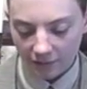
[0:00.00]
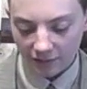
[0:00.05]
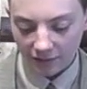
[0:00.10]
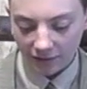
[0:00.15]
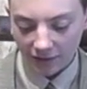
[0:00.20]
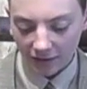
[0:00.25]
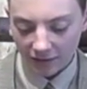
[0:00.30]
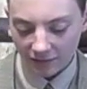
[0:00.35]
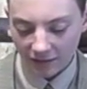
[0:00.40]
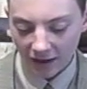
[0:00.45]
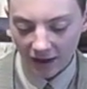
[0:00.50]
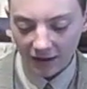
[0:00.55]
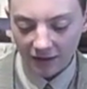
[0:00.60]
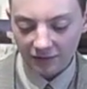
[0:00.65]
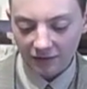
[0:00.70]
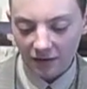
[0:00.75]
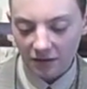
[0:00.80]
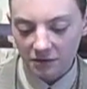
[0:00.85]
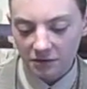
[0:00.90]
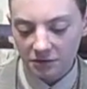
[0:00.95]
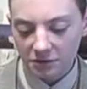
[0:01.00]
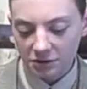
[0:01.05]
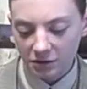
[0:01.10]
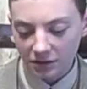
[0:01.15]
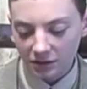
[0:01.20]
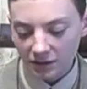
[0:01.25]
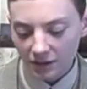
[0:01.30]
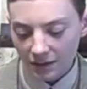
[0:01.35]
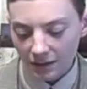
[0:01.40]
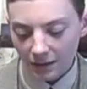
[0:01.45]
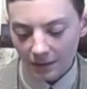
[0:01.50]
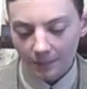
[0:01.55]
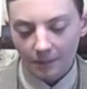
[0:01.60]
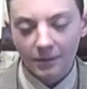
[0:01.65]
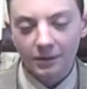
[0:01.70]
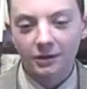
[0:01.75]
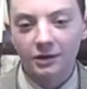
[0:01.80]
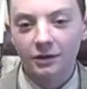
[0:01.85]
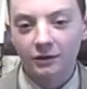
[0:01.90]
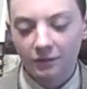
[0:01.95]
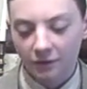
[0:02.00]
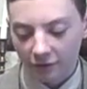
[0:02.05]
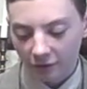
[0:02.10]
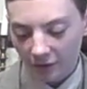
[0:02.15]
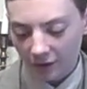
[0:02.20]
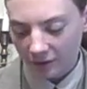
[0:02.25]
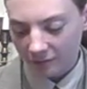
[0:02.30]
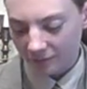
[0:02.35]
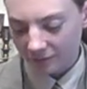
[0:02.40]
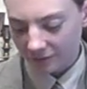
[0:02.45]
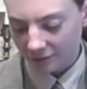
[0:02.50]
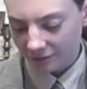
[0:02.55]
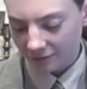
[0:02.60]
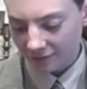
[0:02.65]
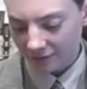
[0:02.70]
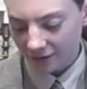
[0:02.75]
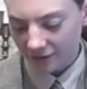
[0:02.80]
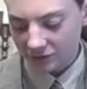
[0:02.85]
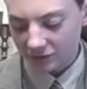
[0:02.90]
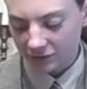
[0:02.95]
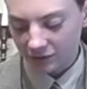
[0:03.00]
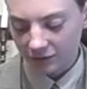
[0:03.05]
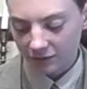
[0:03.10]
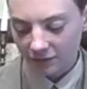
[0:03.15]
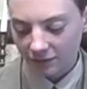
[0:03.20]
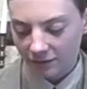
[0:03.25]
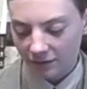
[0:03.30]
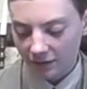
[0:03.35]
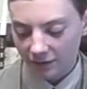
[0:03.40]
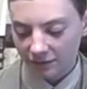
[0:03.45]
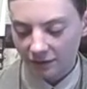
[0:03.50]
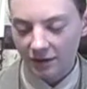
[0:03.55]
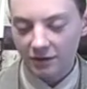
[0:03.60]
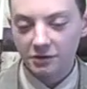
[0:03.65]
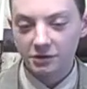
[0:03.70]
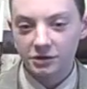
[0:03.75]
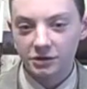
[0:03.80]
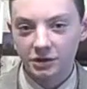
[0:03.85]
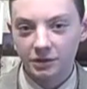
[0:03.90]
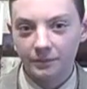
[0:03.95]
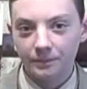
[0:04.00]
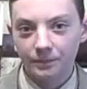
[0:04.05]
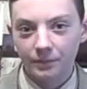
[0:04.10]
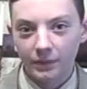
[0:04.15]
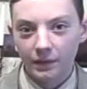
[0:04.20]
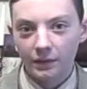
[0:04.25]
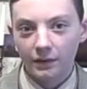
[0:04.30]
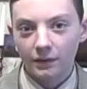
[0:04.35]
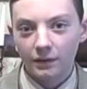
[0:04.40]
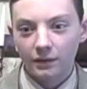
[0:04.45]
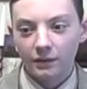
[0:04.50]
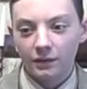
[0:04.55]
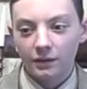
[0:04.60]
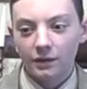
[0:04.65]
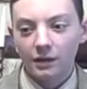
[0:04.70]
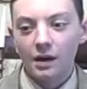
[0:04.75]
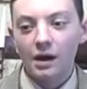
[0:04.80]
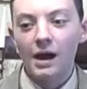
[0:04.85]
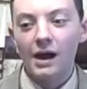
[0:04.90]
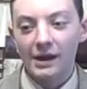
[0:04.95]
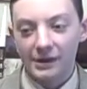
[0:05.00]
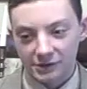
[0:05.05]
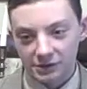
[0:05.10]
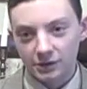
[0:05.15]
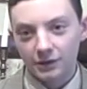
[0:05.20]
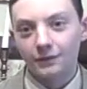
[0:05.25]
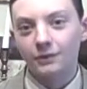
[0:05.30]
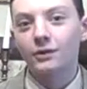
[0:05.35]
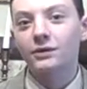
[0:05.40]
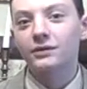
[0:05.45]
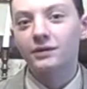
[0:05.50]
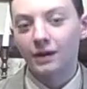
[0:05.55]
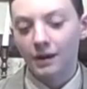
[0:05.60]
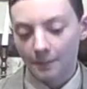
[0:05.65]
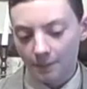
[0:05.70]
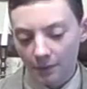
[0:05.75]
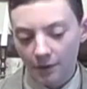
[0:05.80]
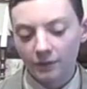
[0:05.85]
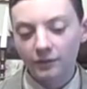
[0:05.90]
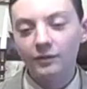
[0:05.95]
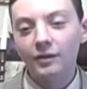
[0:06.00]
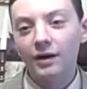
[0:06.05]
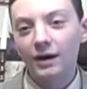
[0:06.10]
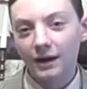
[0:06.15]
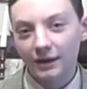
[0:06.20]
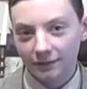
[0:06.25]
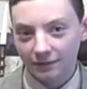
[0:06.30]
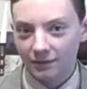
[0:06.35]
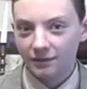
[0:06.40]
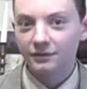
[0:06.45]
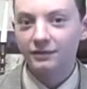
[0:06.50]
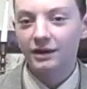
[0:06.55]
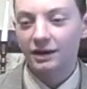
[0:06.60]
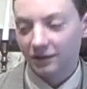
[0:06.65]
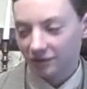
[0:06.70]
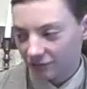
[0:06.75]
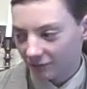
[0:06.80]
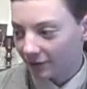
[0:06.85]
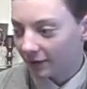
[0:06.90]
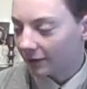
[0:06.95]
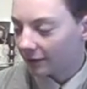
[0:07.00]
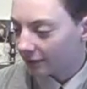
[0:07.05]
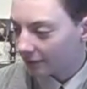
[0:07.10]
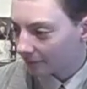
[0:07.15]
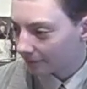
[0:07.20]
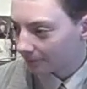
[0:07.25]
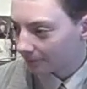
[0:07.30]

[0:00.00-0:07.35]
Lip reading: it as XEnergy, but no, the correct pronunciation is XEnergy. I actually looked it up online, that's right.